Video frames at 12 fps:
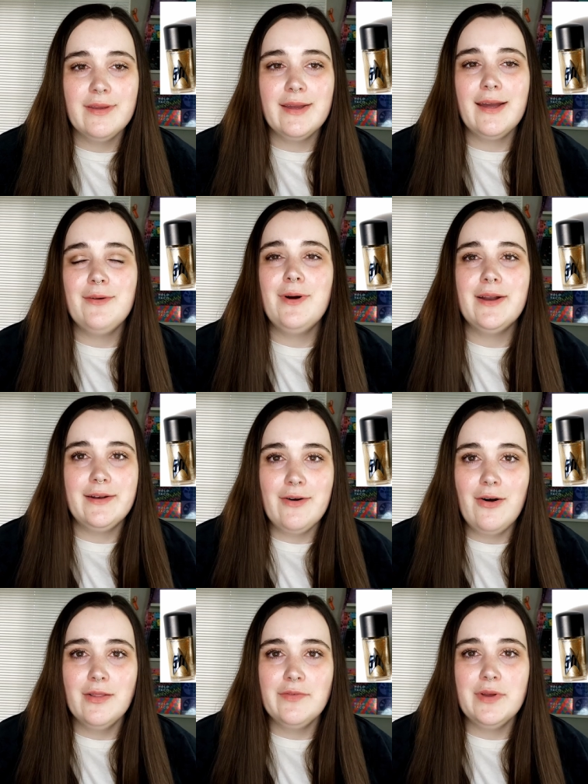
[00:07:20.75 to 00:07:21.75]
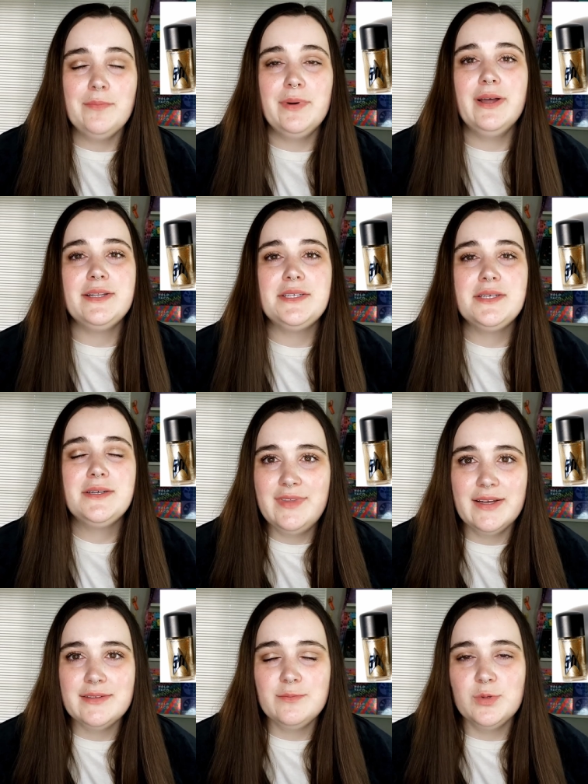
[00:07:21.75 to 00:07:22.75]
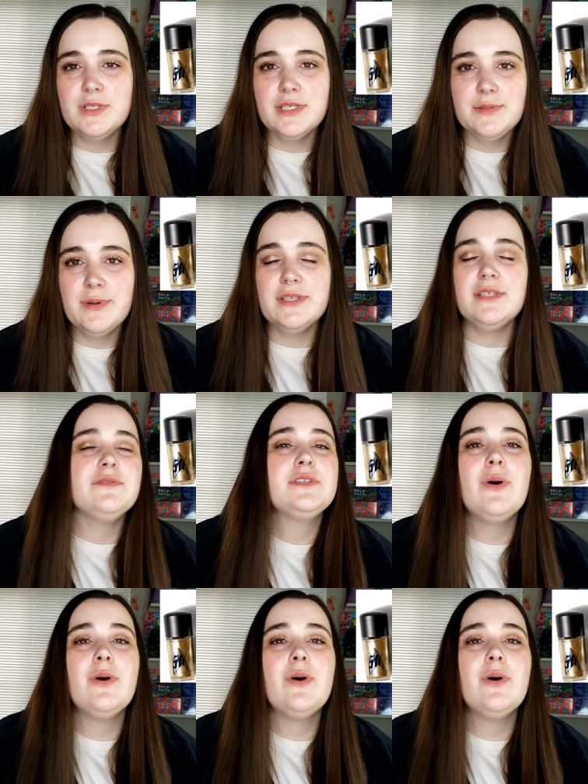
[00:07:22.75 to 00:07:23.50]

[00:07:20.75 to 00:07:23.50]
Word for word: Like I wanted all of it, but that was expensive.